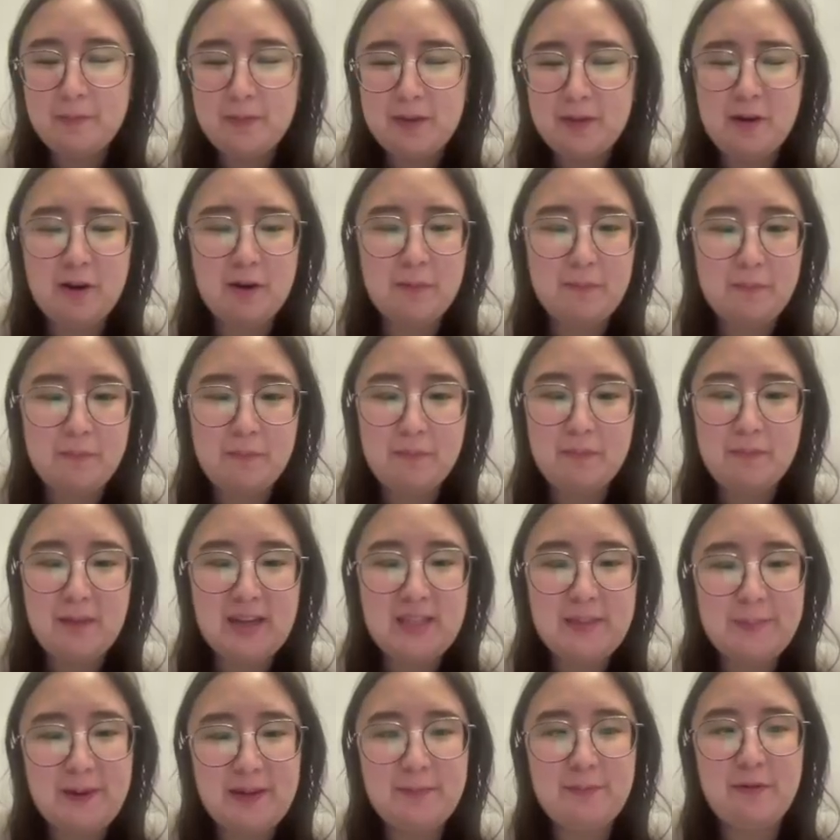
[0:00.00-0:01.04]
your
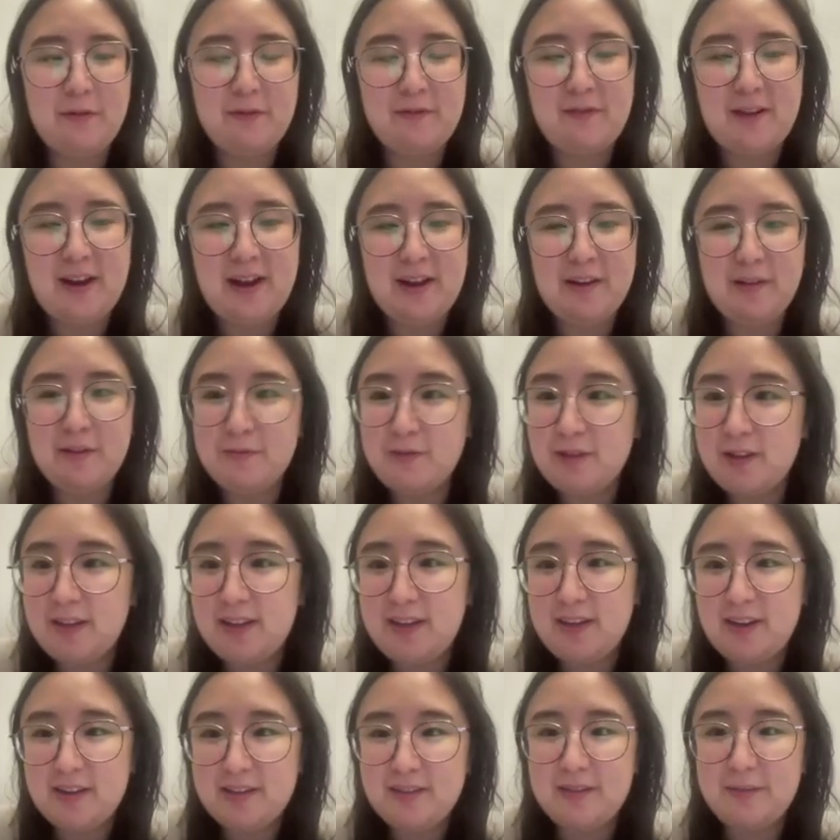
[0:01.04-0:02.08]
MySpace profile and really
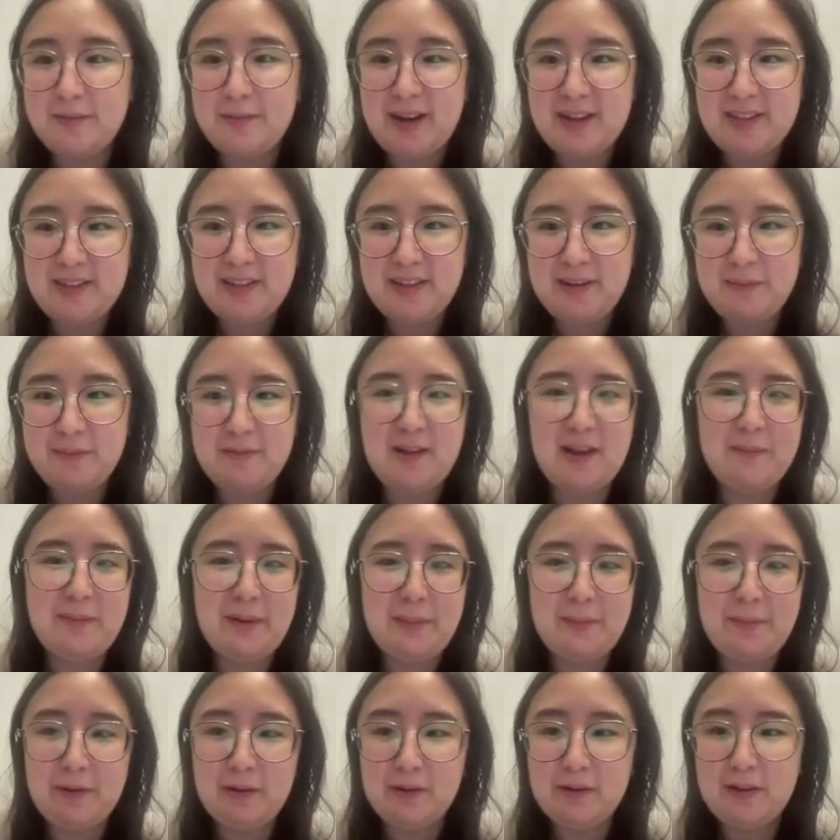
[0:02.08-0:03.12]
customize it. A lot of
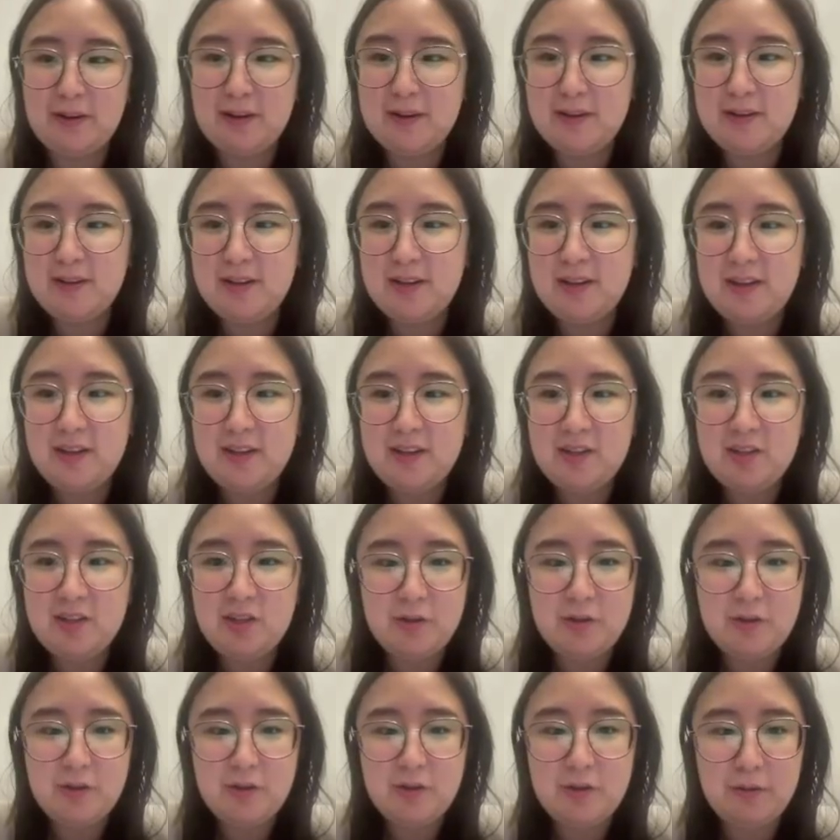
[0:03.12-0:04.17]
people learned
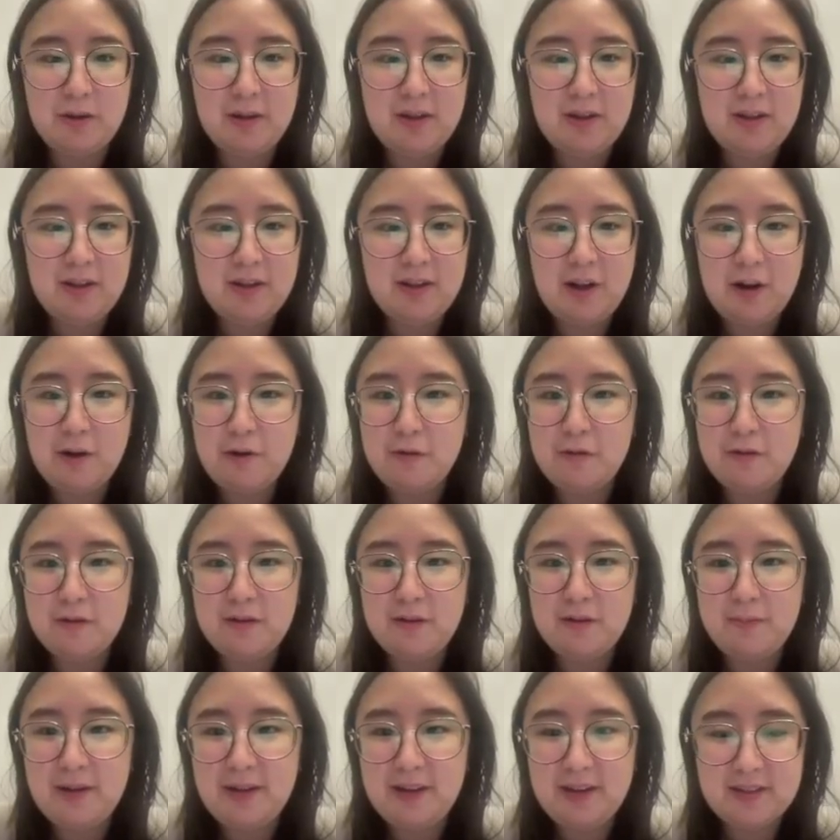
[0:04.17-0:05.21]
to code
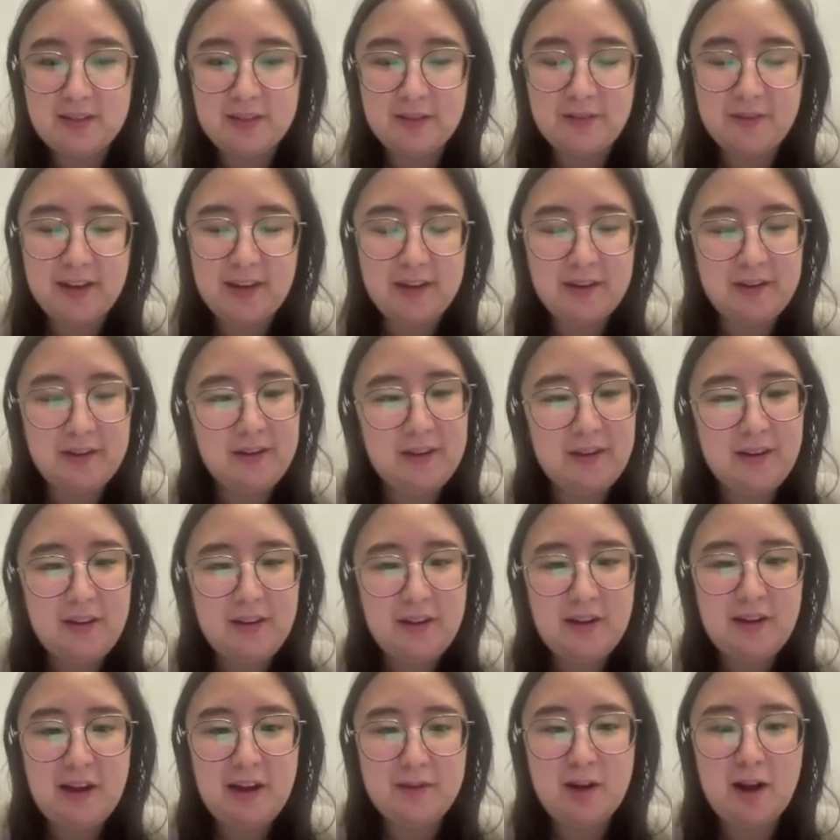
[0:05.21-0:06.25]
because of it.
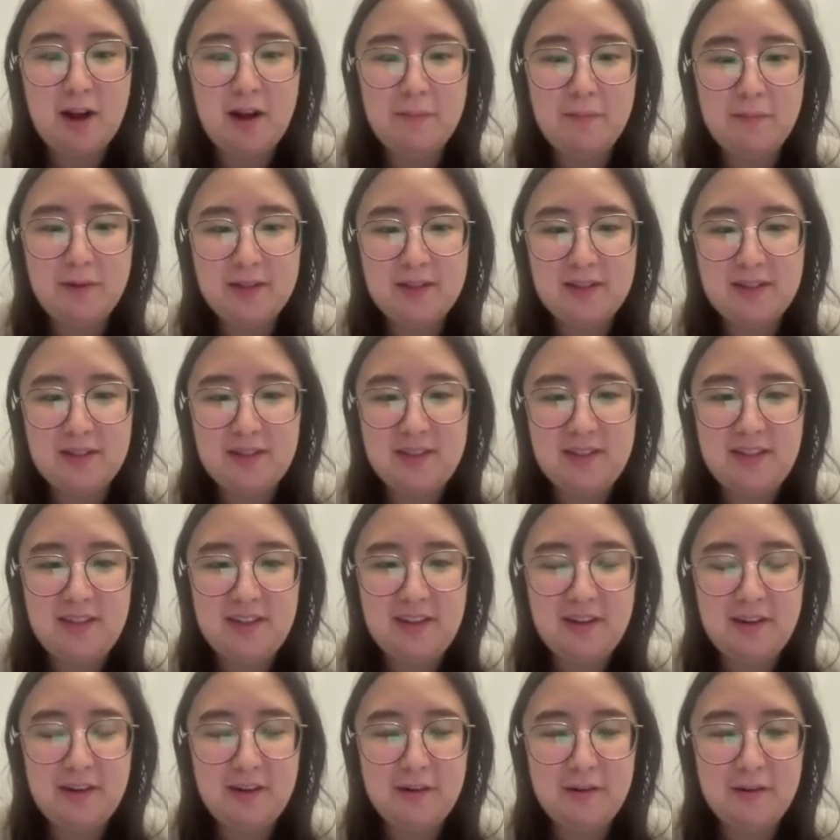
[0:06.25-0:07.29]
Tom was the
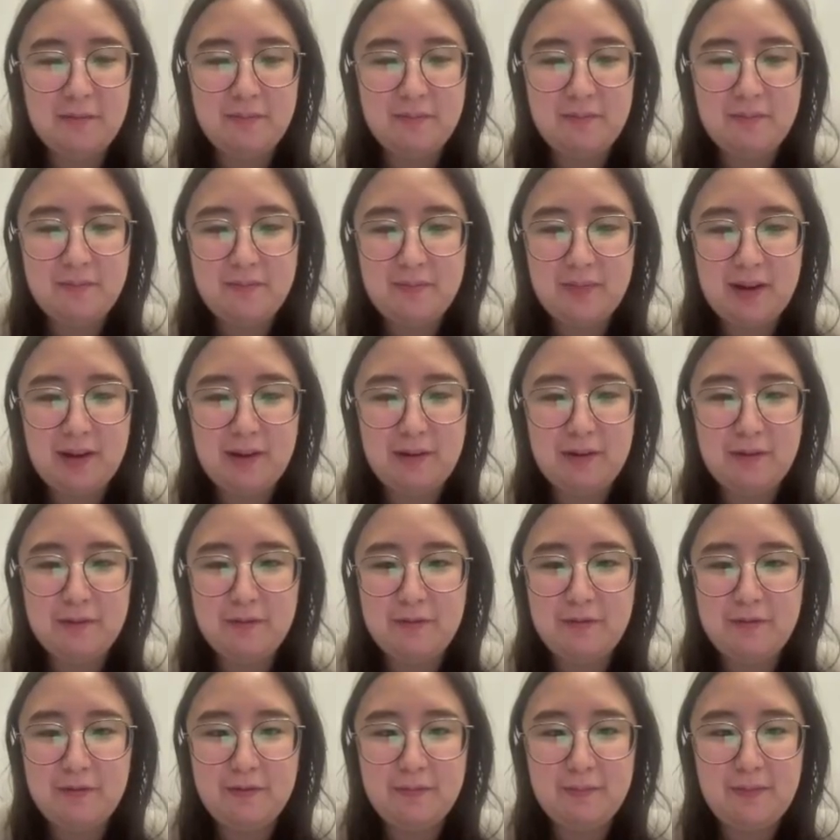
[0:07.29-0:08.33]
CEO of